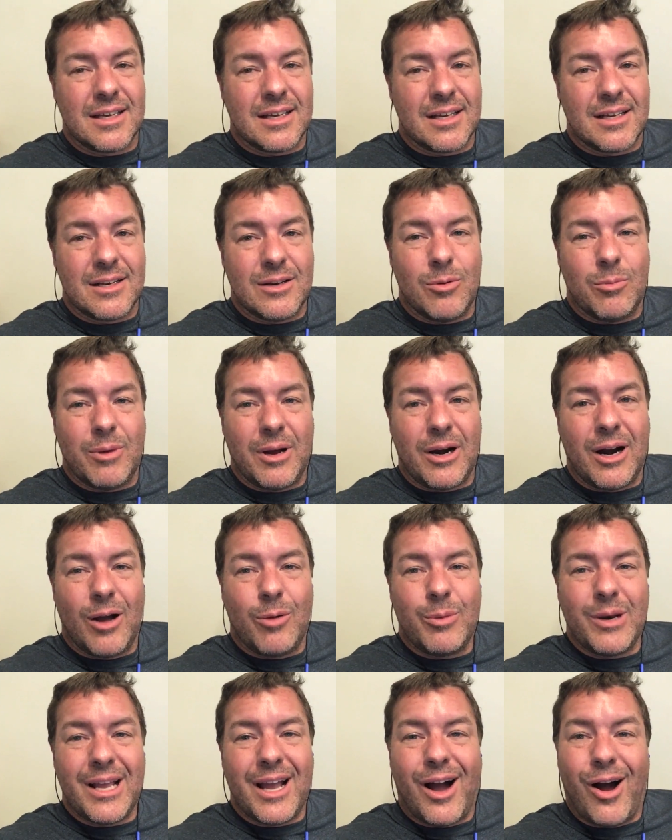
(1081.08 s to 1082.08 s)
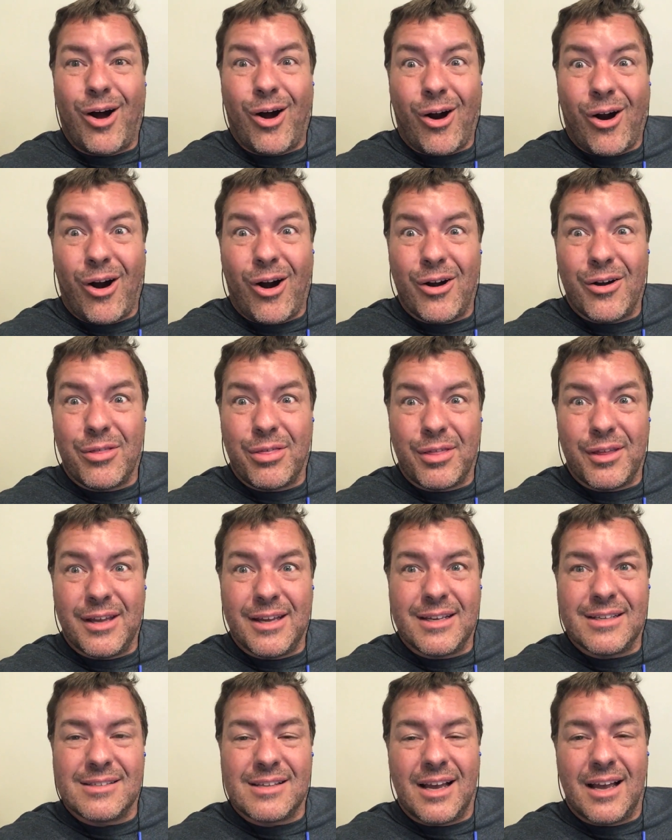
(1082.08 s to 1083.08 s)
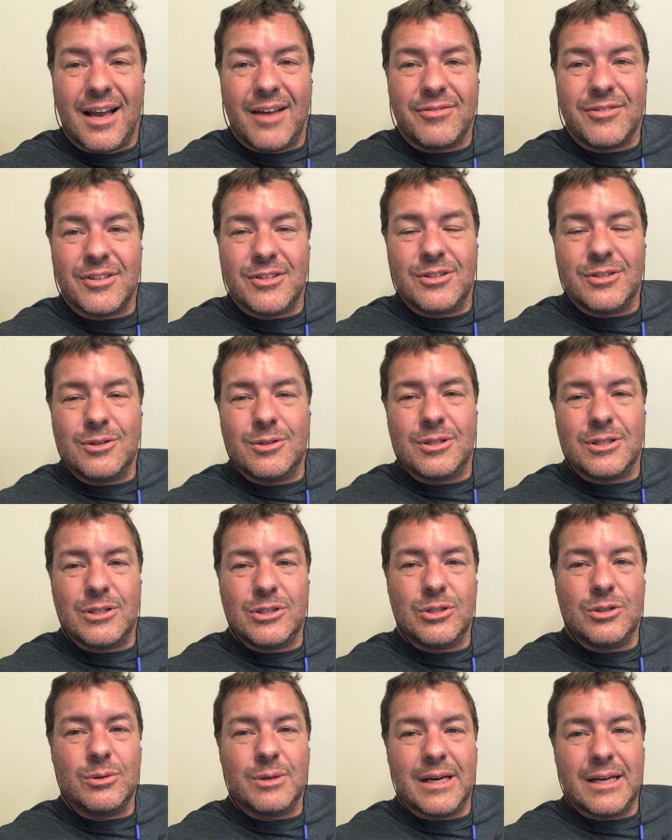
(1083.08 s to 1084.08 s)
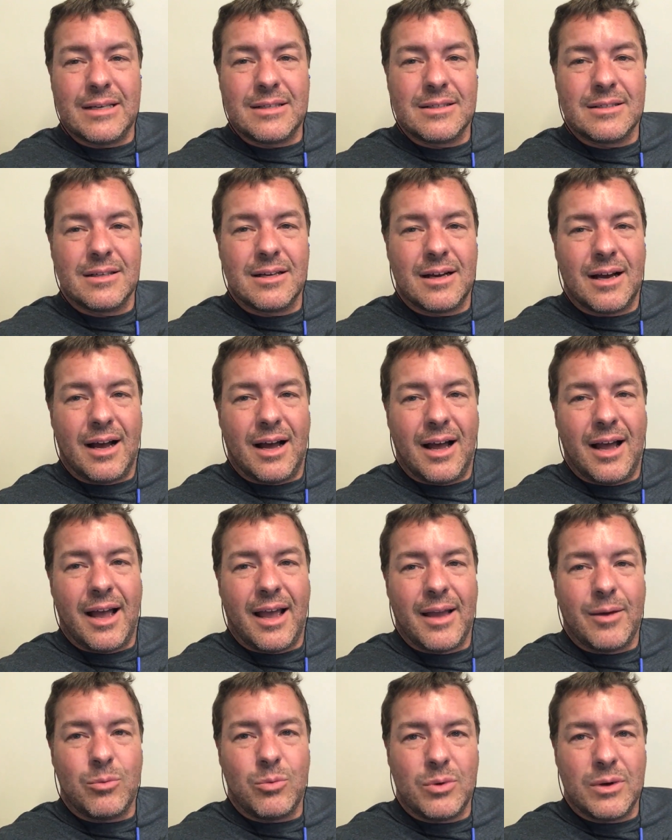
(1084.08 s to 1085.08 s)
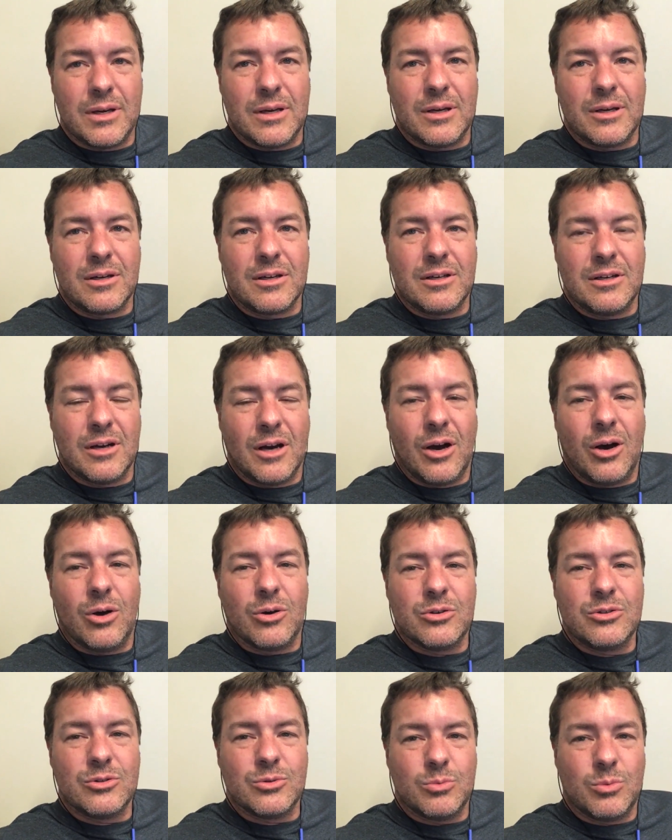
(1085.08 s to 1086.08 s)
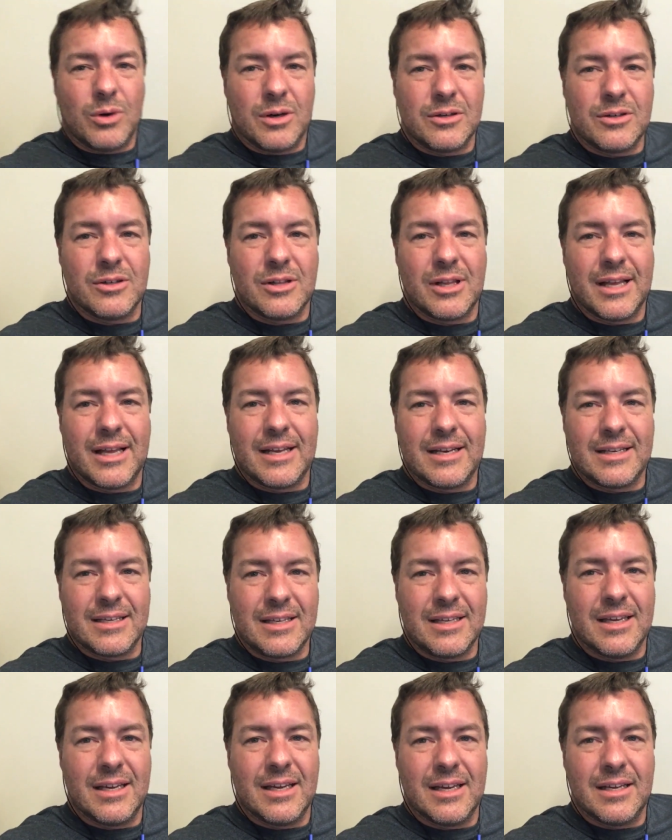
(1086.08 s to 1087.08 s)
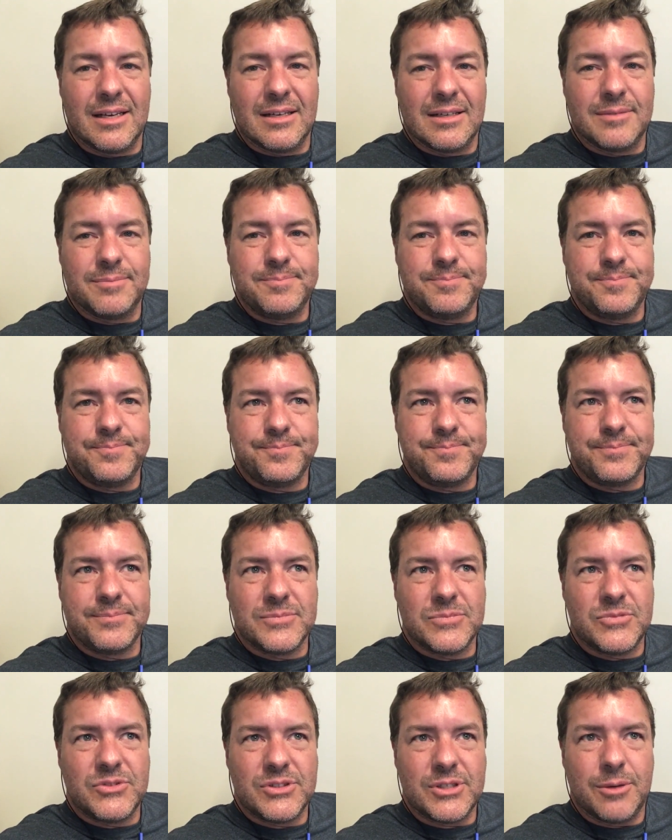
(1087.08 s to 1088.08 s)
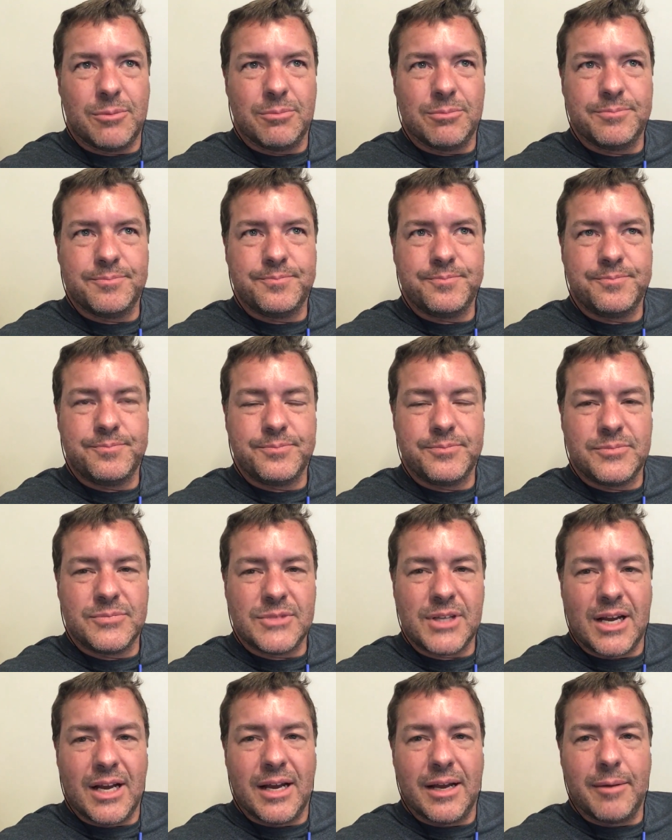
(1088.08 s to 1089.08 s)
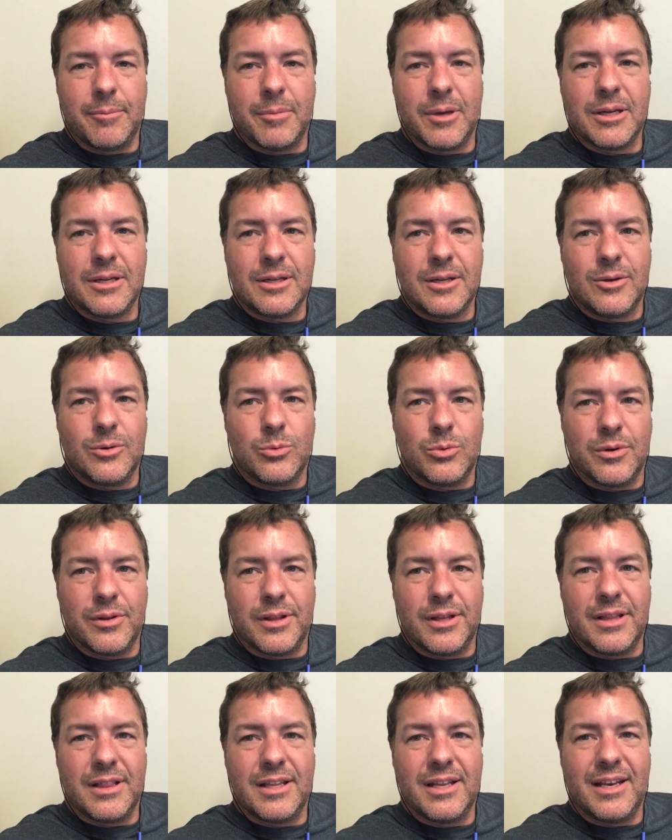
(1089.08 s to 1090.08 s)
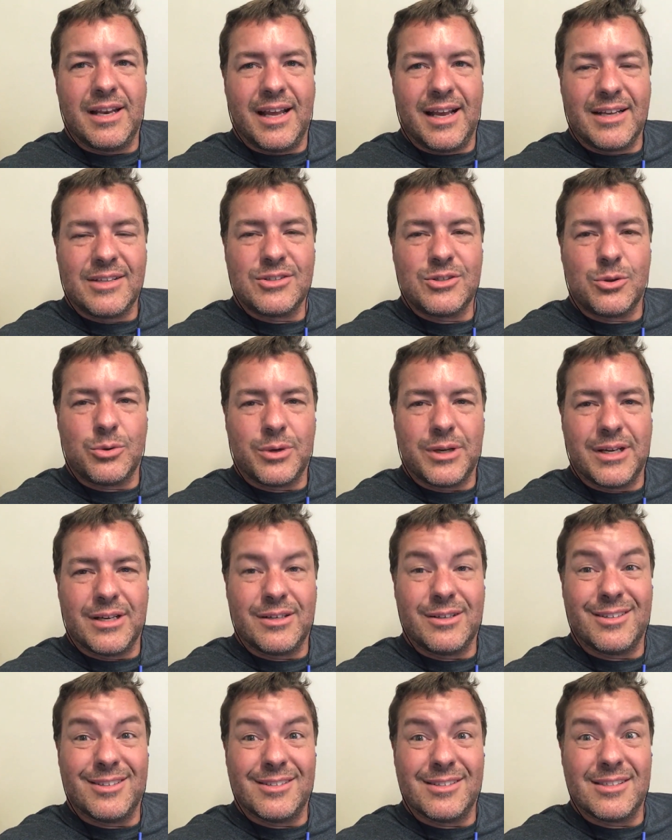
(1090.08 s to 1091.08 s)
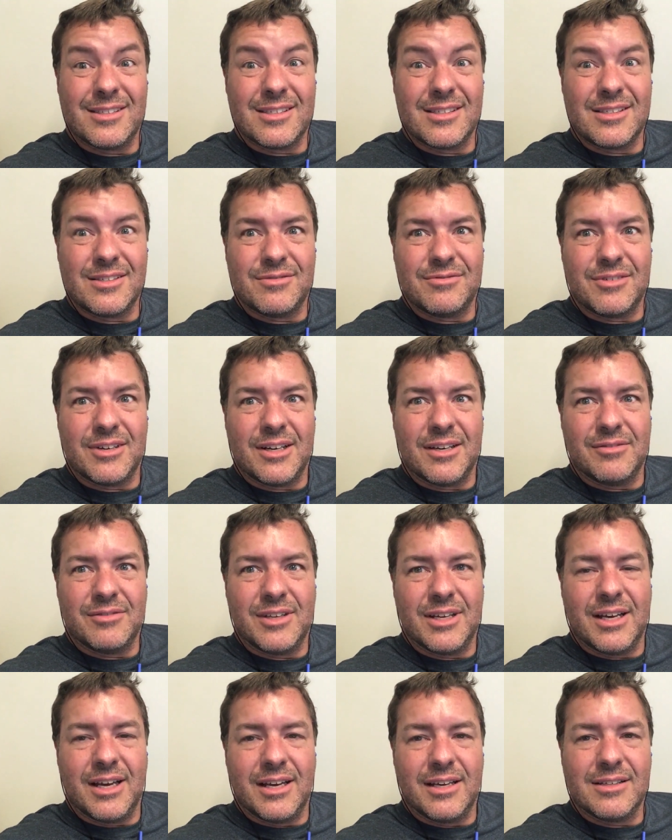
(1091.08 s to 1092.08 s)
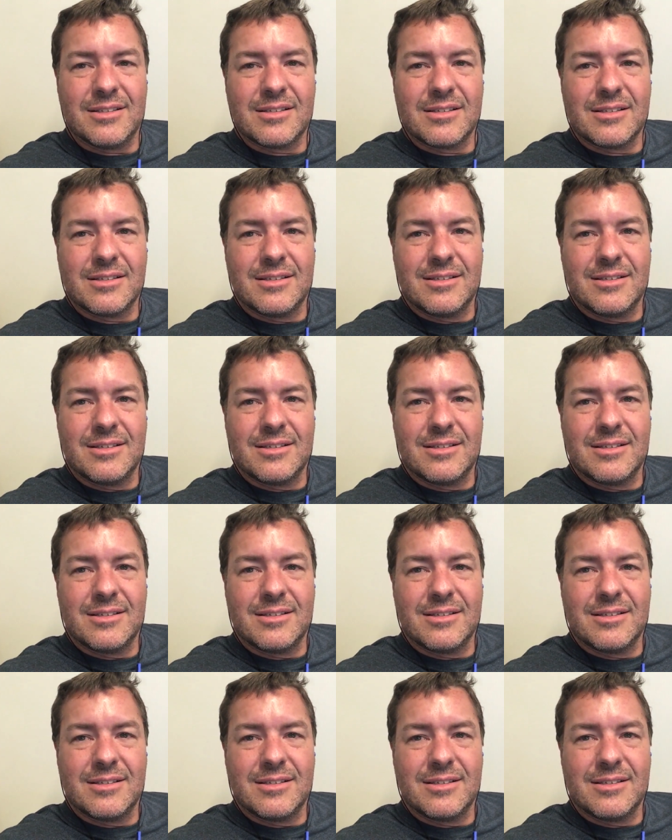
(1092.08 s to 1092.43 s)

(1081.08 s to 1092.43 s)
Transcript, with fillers: No matter how many hard things I have to do it, I will go to Wonderland again sometime within the next 365 days